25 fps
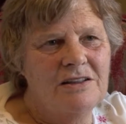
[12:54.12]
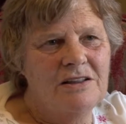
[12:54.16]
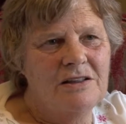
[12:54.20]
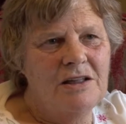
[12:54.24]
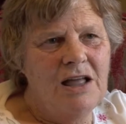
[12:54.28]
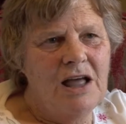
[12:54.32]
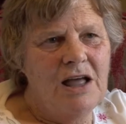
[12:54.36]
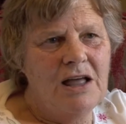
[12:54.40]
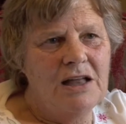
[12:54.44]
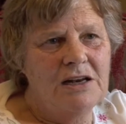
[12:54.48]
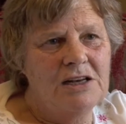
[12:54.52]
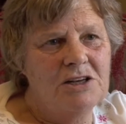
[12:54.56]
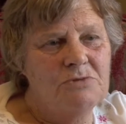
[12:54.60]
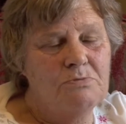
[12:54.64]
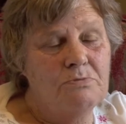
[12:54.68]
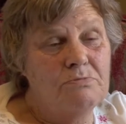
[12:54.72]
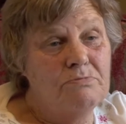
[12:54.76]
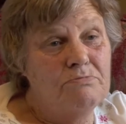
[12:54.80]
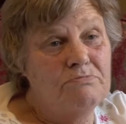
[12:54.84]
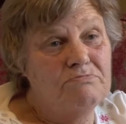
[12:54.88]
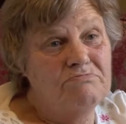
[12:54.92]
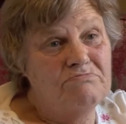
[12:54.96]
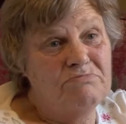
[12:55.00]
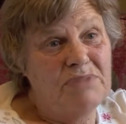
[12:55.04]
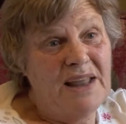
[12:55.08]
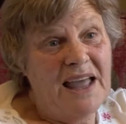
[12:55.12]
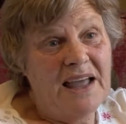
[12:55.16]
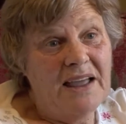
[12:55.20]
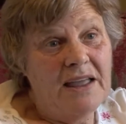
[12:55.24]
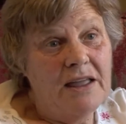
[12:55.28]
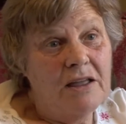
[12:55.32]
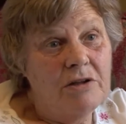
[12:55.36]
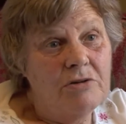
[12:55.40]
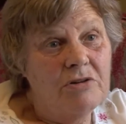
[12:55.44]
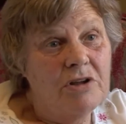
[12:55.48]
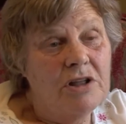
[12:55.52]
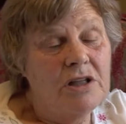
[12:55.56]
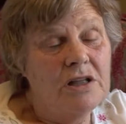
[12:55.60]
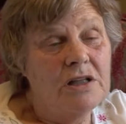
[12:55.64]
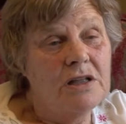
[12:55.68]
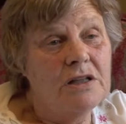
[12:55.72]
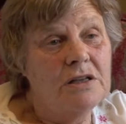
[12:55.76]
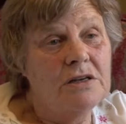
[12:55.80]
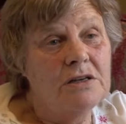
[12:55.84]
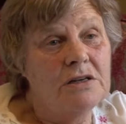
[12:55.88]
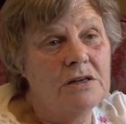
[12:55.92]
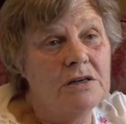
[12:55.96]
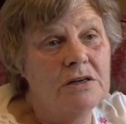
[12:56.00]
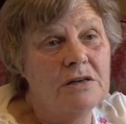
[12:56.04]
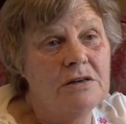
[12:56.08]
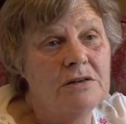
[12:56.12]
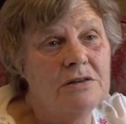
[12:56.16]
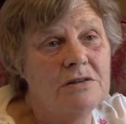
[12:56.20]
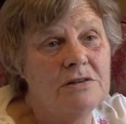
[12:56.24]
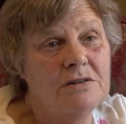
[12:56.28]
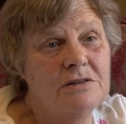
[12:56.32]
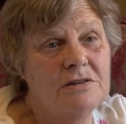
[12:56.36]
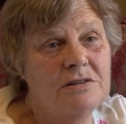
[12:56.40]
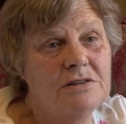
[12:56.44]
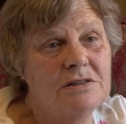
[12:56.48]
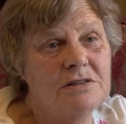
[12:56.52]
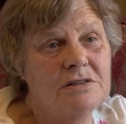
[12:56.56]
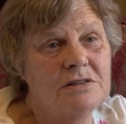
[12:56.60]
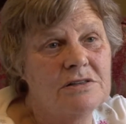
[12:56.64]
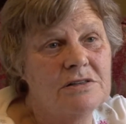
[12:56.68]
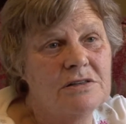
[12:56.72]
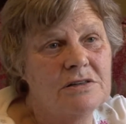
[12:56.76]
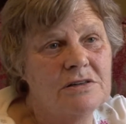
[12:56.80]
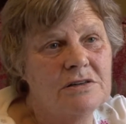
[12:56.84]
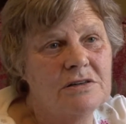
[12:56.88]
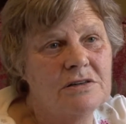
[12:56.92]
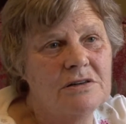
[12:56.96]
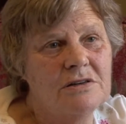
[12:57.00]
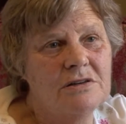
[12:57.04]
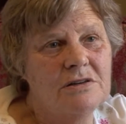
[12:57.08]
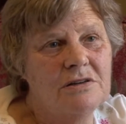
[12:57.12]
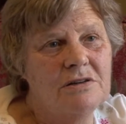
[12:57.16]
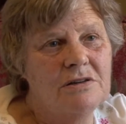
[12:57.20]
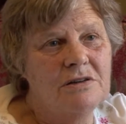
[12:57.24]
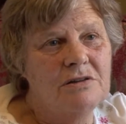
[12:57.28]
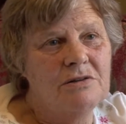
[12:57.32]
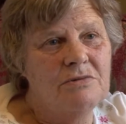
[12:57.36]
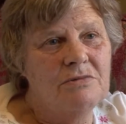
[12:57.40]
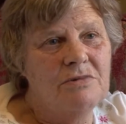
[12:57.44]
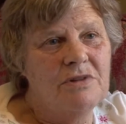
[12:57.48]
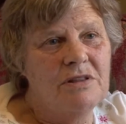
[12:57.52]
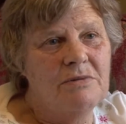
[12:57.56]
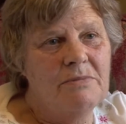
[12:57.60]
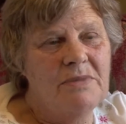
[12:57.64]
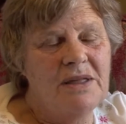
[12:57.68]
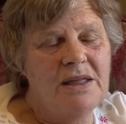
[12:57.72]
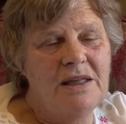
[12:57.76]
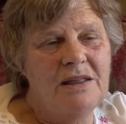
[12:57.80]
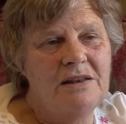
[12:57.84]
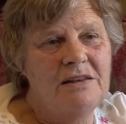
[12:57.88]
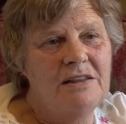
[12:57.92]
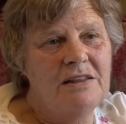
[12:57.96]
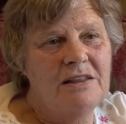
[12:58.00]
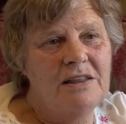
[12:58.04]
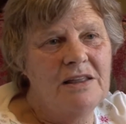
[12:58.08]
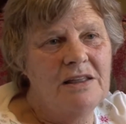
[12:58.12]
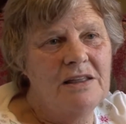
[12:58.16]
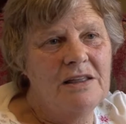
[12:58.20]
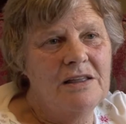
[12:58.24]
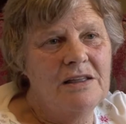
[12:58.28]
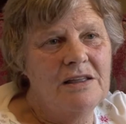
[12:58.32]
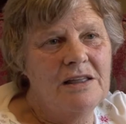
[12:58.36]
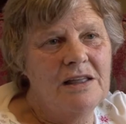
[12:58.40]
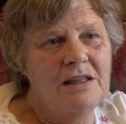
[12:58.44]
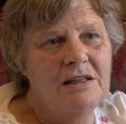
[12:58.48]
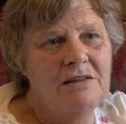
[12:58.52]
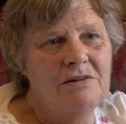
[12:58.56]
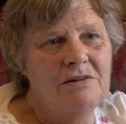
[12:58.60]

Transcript: You had blackout curtains were the main thing.